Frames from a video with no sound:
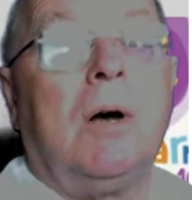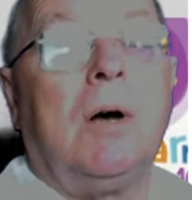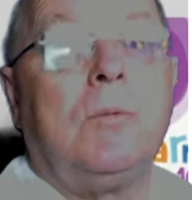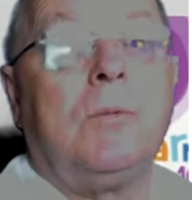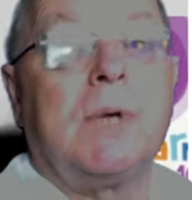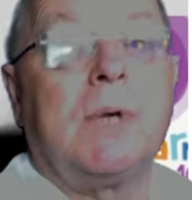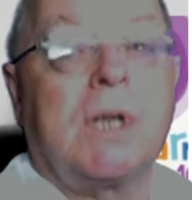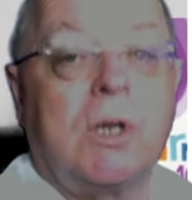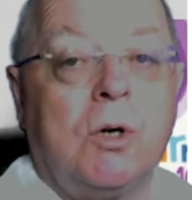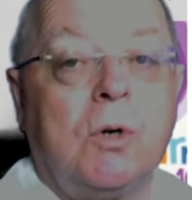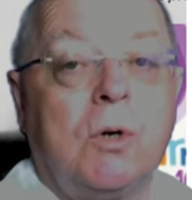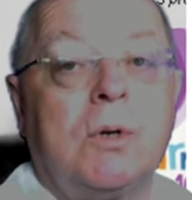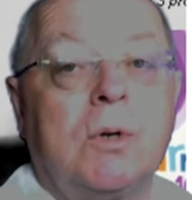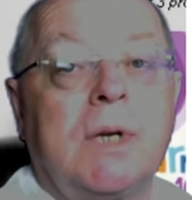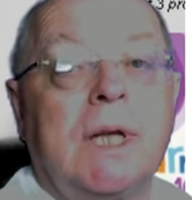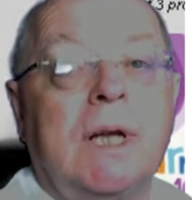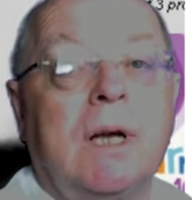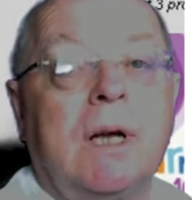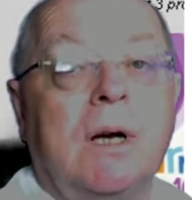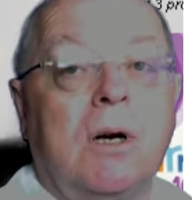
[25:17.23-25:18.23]

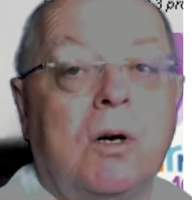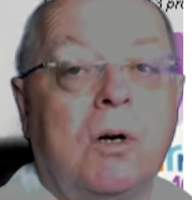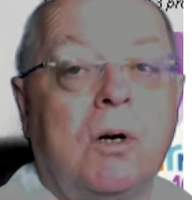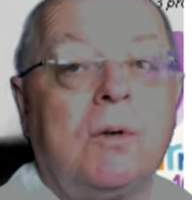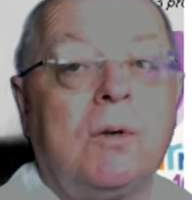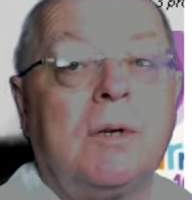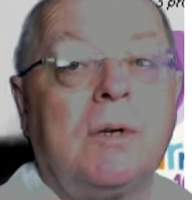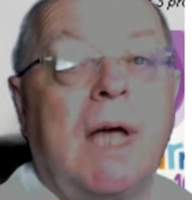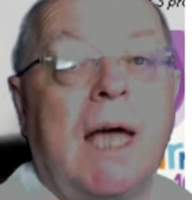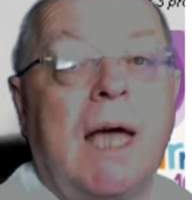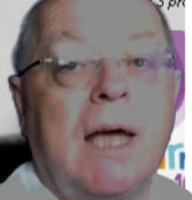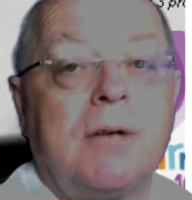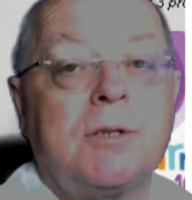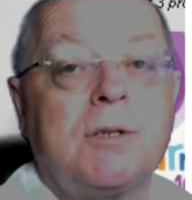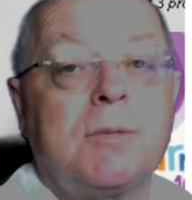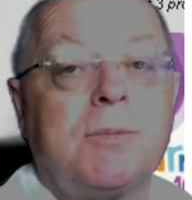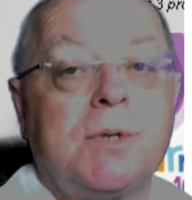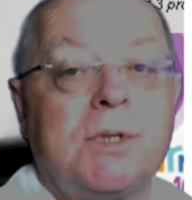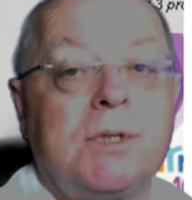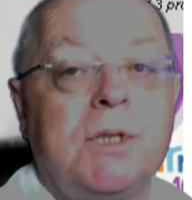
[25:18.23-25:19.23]
recording on how
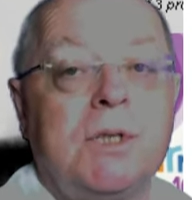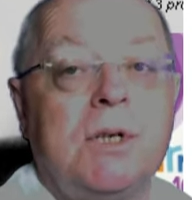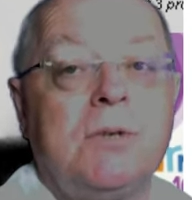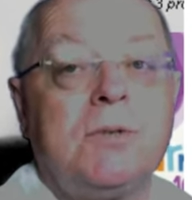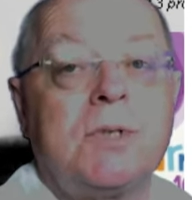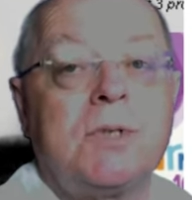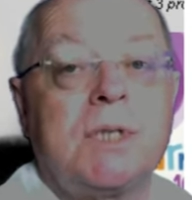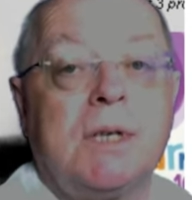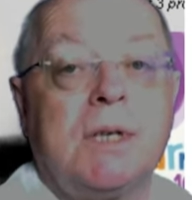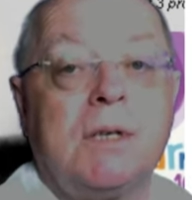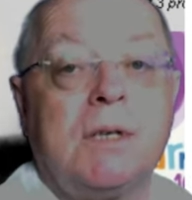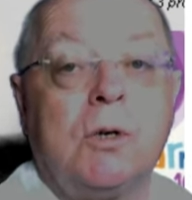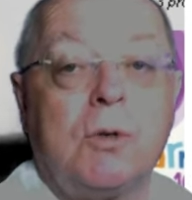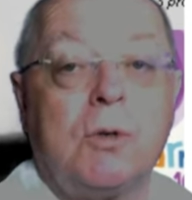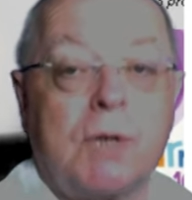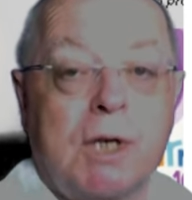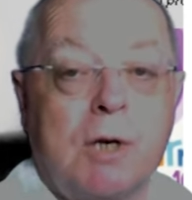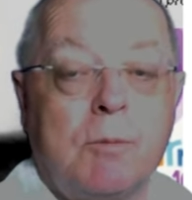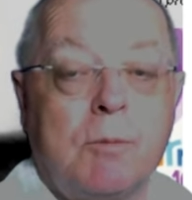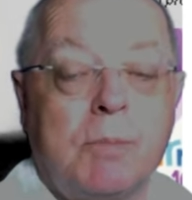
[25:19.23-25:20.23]
to produce an
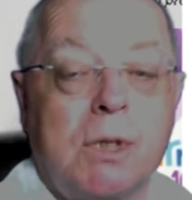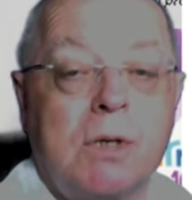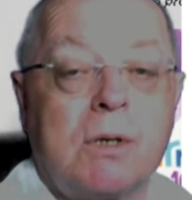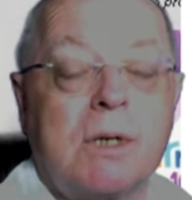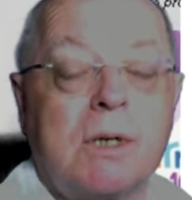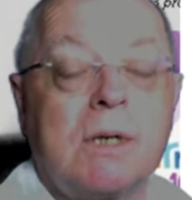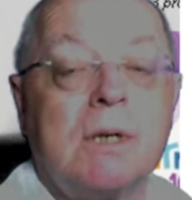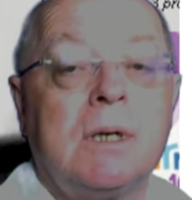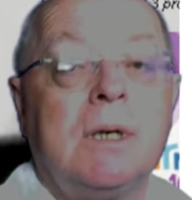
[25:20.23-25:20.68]
audiobook.